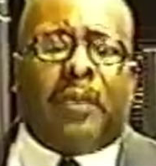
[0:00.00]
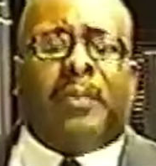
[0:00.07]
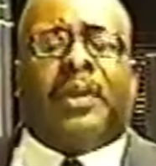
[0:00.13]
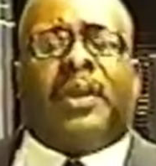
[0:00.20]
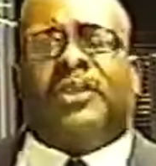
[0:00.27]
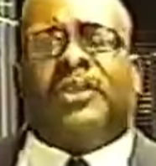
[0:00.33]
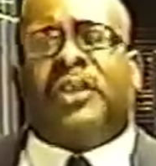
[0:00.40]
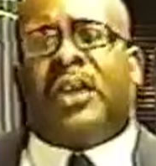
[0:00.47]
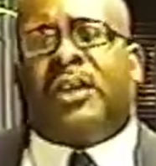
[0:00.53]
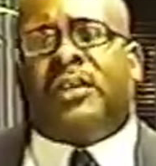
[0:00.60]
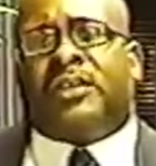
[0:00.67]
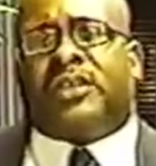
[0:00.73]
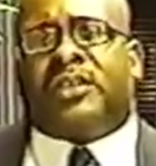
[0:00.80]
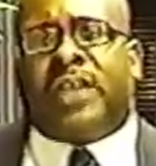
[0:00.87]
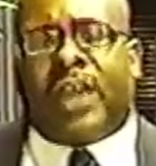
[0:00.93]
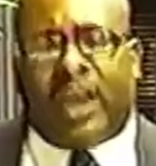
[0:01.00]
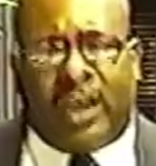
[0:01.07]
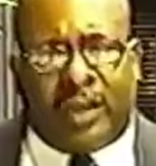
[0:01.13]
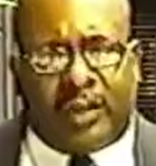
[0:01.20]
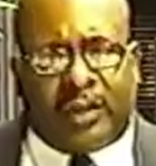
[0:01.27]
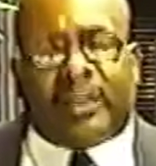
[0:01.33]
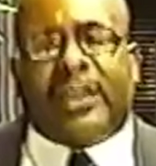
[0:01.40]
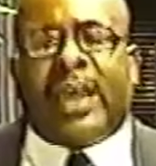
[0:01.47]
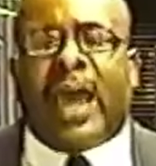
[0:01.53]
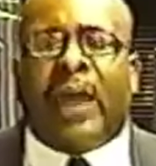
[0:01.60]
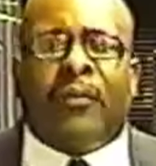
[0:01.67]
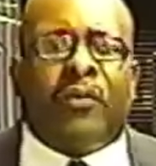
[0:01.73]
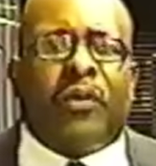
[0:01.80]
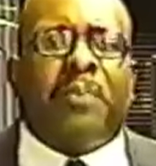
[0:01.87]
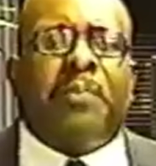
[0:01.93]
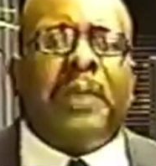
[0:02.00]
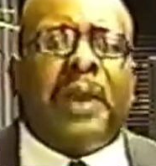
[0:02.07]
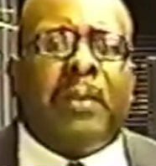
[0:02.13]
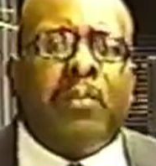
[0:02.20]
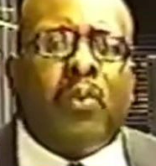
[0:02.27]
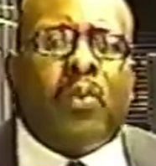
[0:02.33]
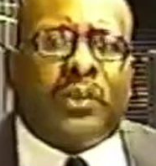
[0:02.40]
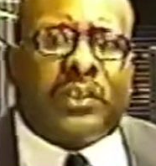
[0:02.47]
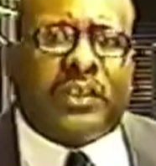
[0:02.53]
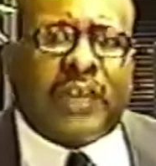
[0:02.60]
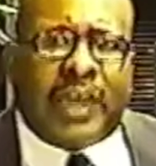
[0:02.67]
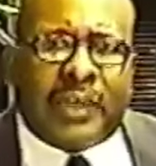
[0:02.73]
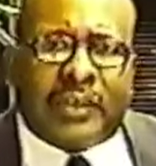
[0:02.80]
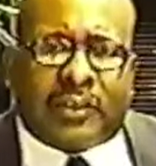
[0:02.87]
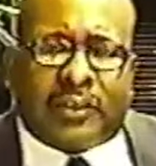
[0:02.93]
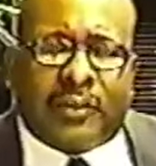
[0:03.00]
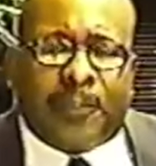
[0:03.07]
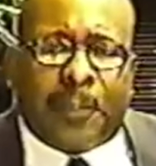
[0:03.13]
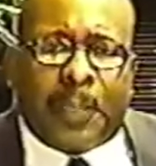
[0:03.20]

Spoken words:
Because you got to understand, that would make more sense